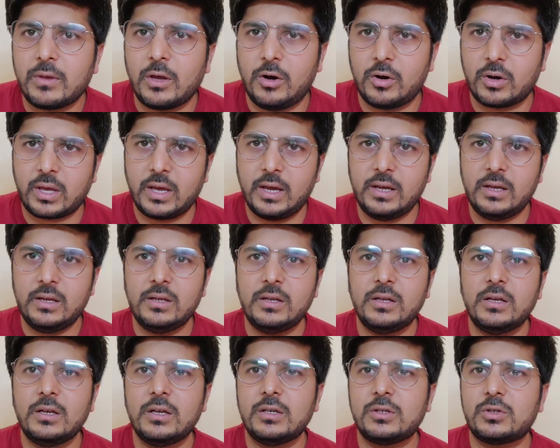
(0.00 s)
Okay,
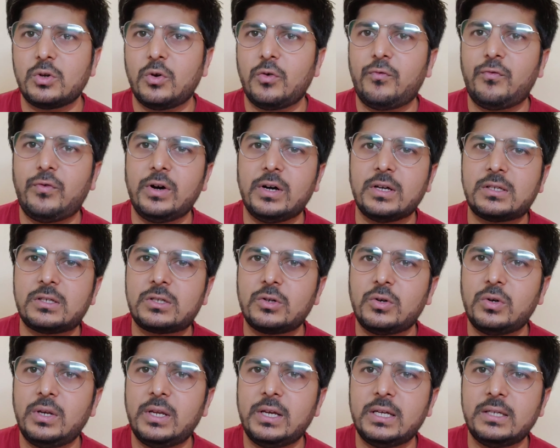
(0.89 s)
so first
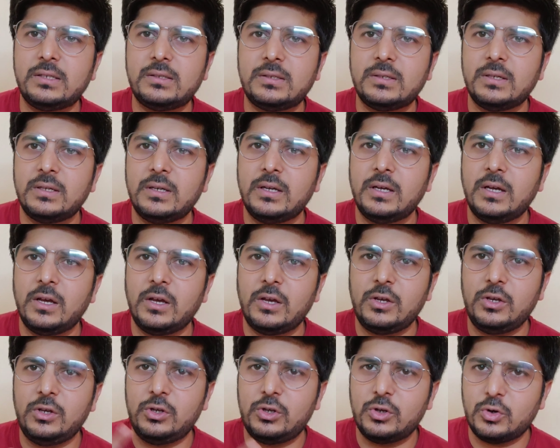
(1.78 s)
tool is
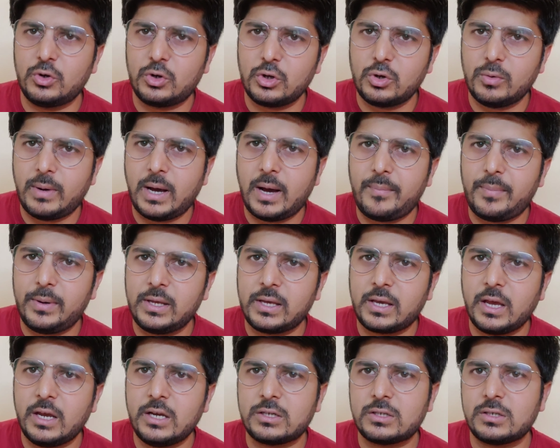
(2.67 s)
YouTube
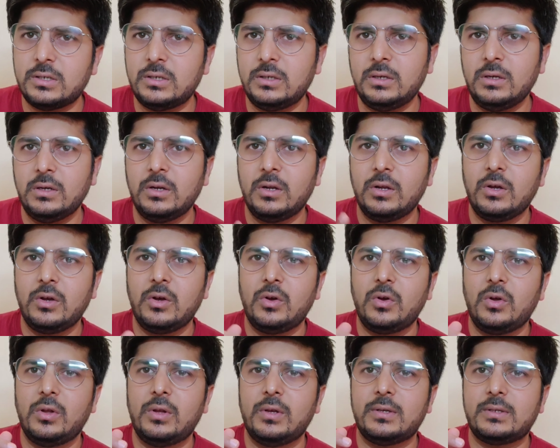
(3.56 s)
application,
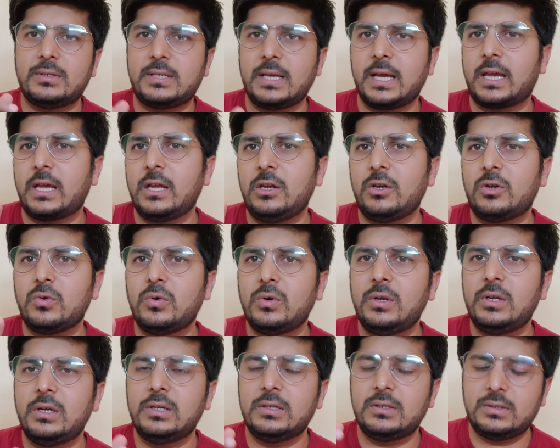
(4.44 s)
second
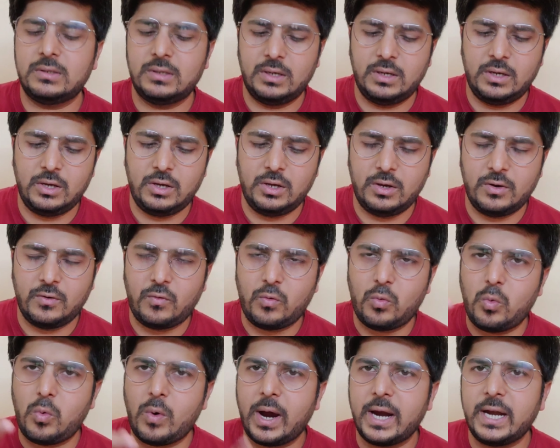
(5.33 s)
tool is
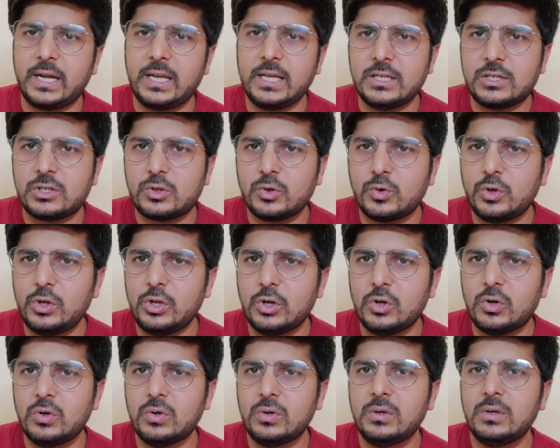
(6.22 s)
YT
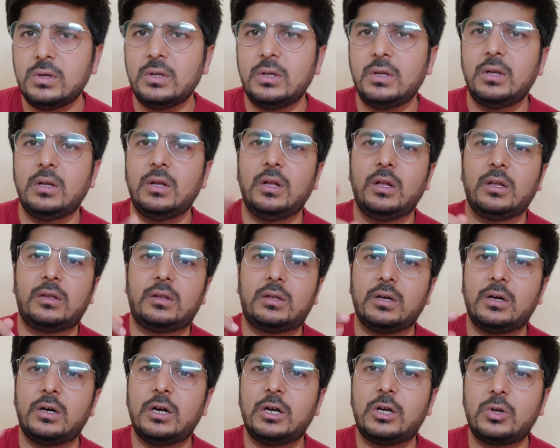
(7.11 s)
Studio,
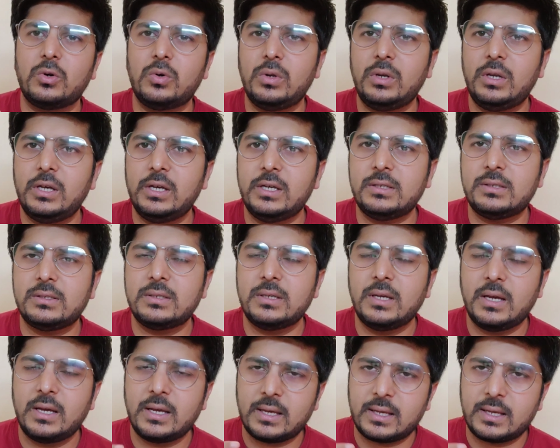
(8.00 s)
third tool is